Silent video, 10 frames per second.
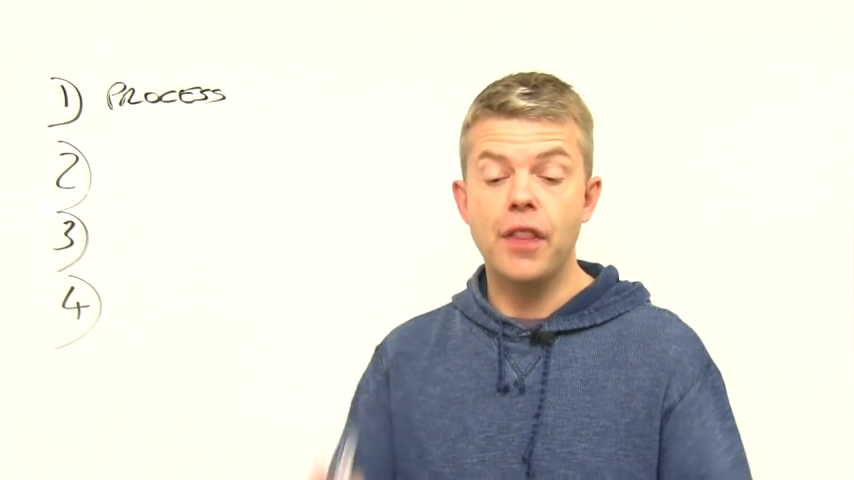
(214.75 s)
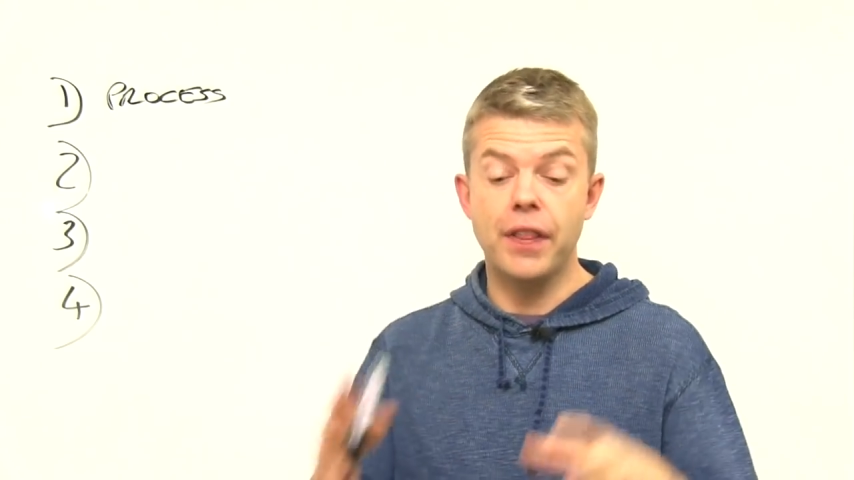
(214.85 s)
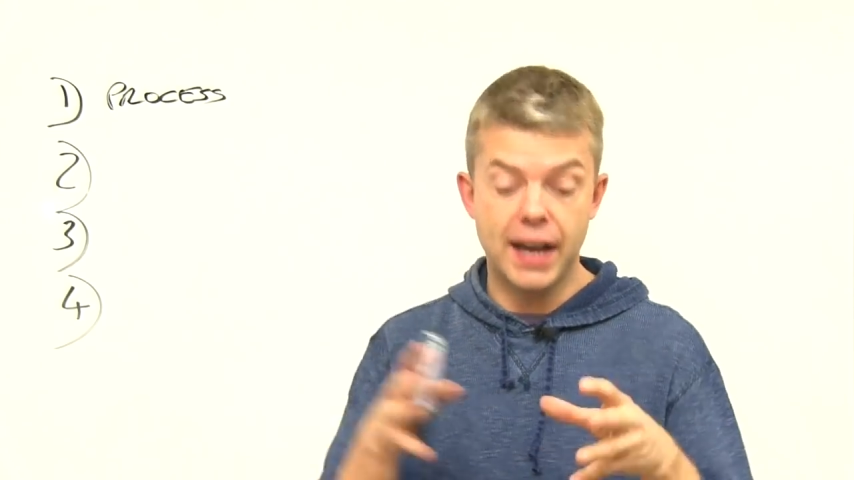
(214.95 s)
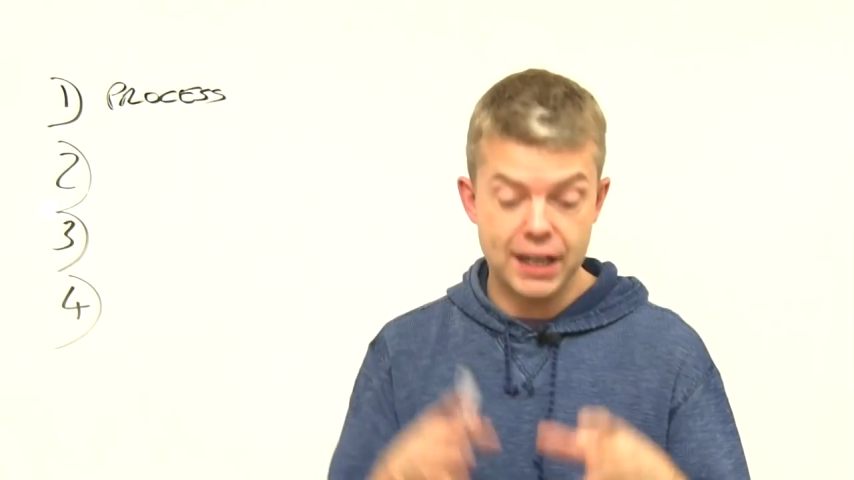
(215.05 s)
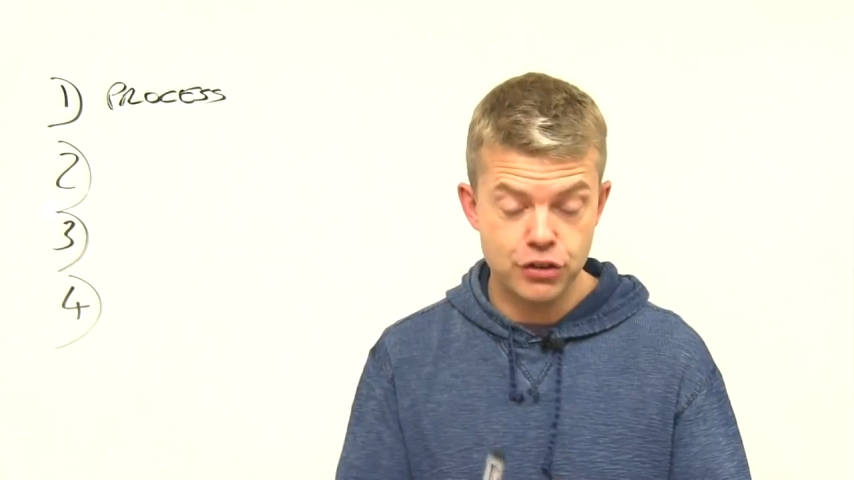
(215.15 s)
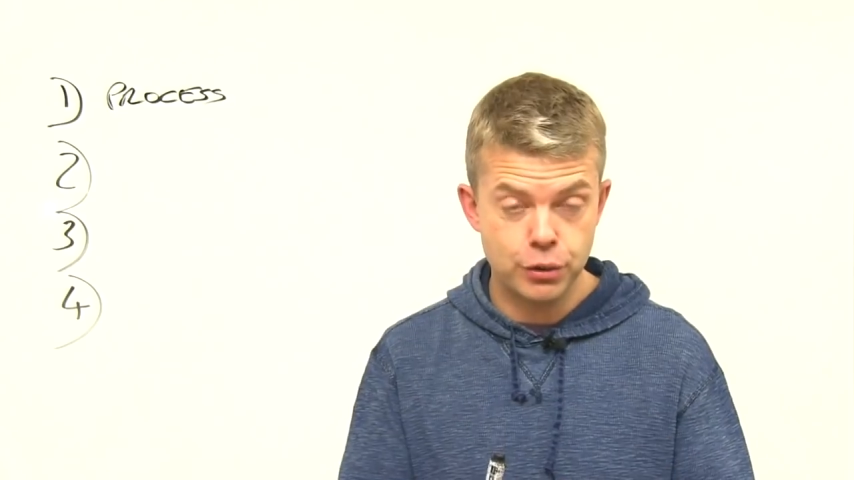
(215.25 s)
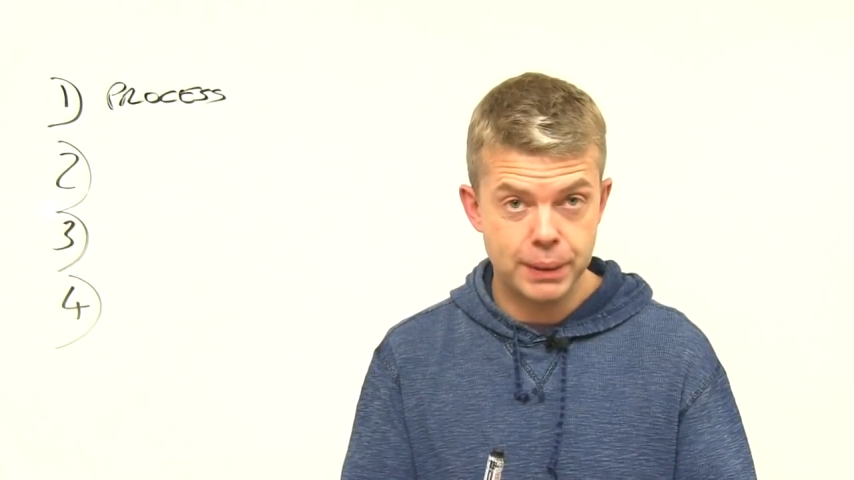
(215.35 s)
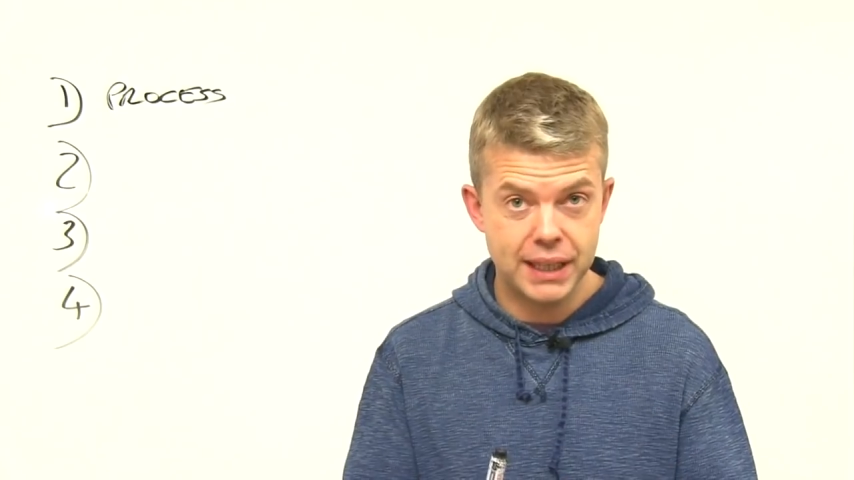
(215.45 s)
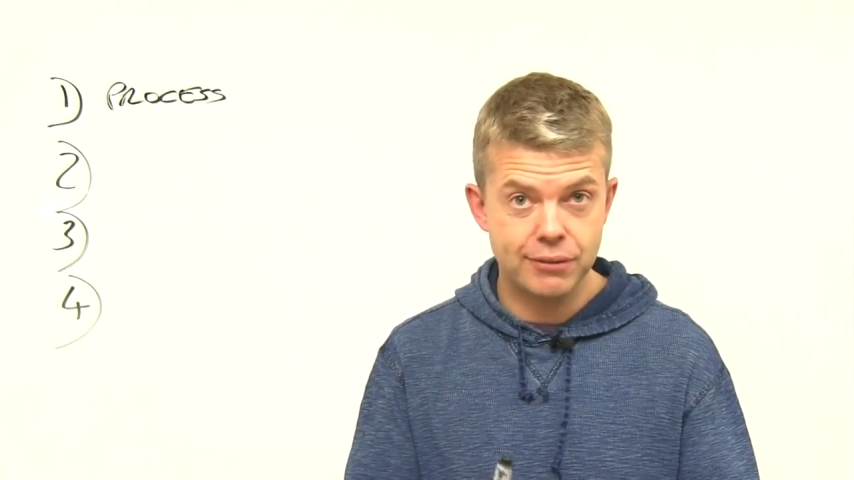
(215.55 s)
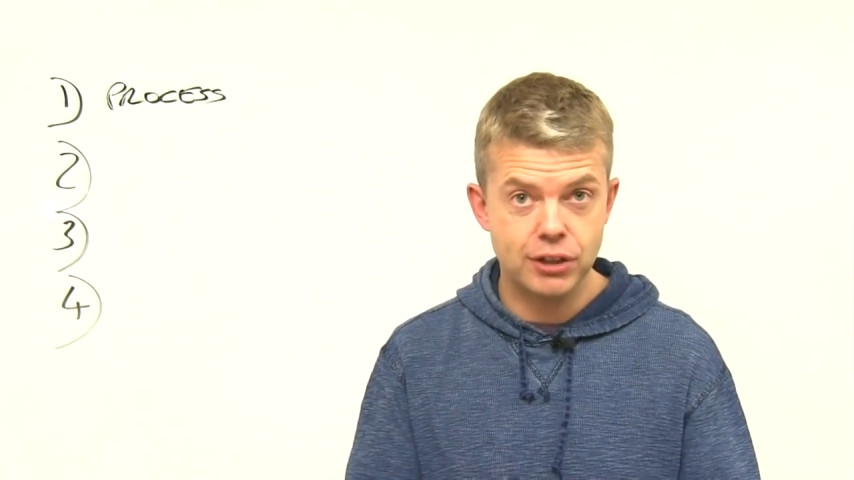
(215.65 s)
the hand you're
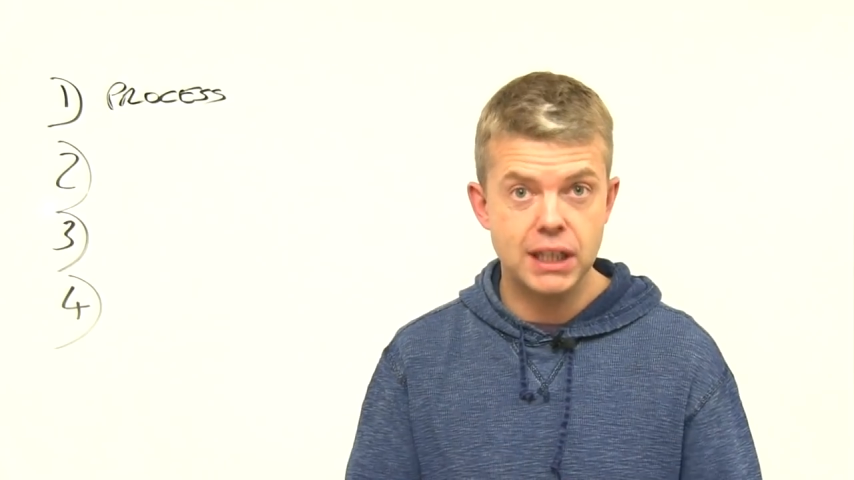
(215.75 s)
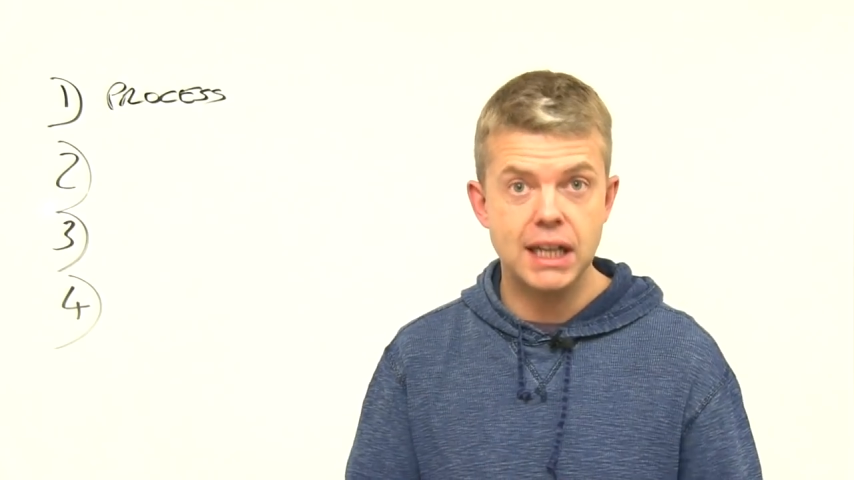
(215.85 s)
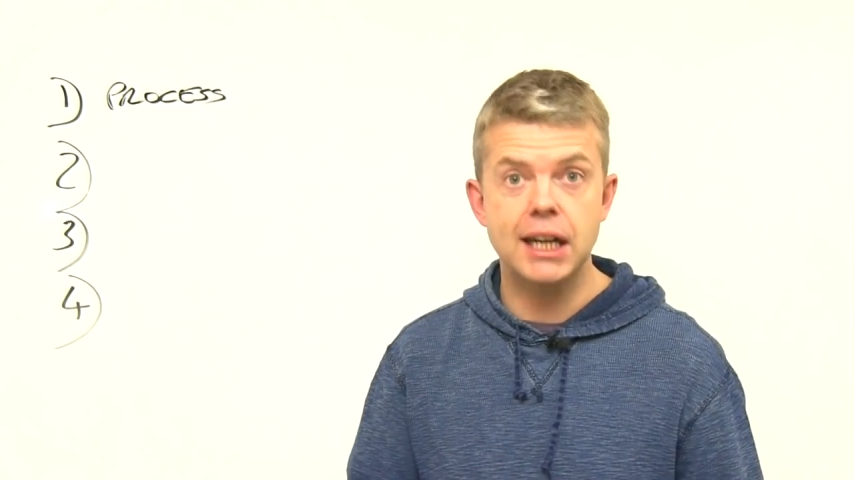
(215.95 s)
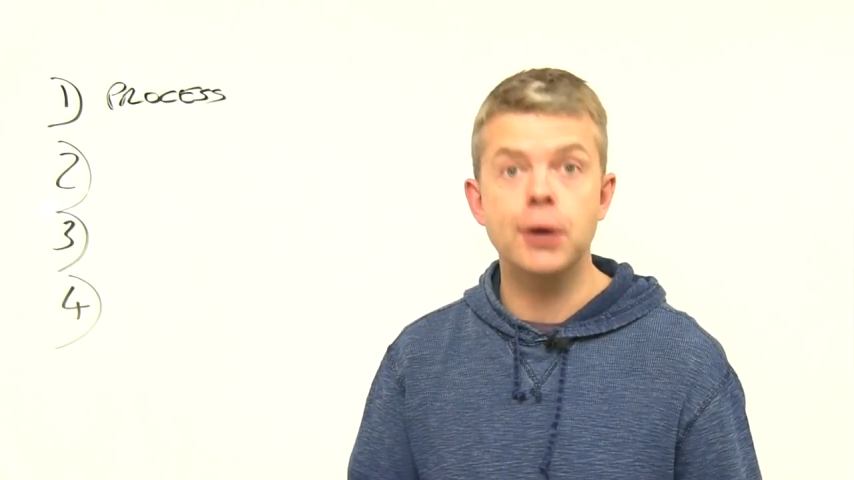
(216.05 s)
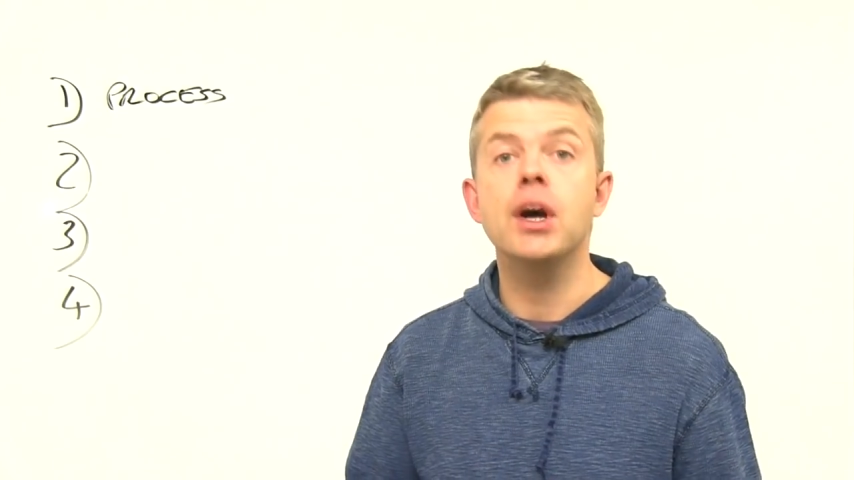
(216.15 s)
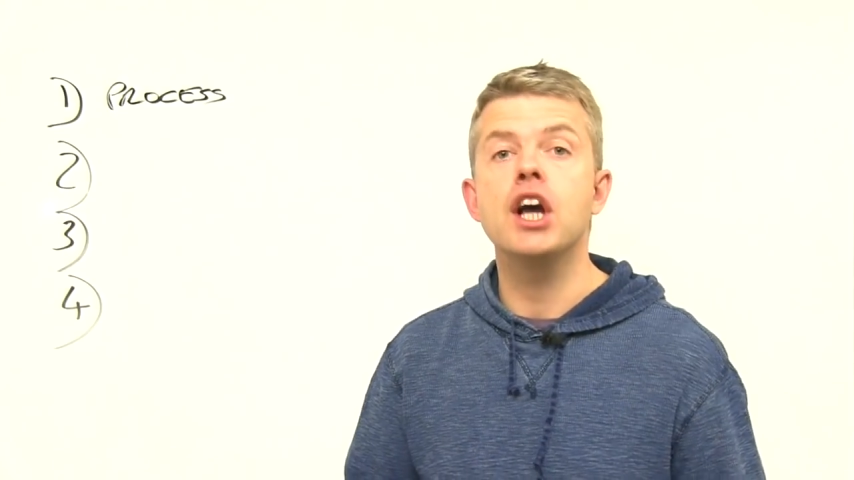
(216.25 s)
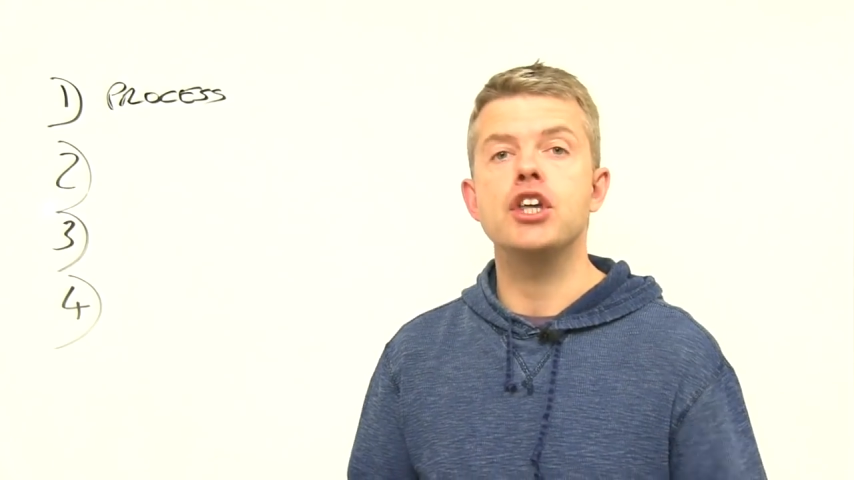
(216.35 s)
playing right now,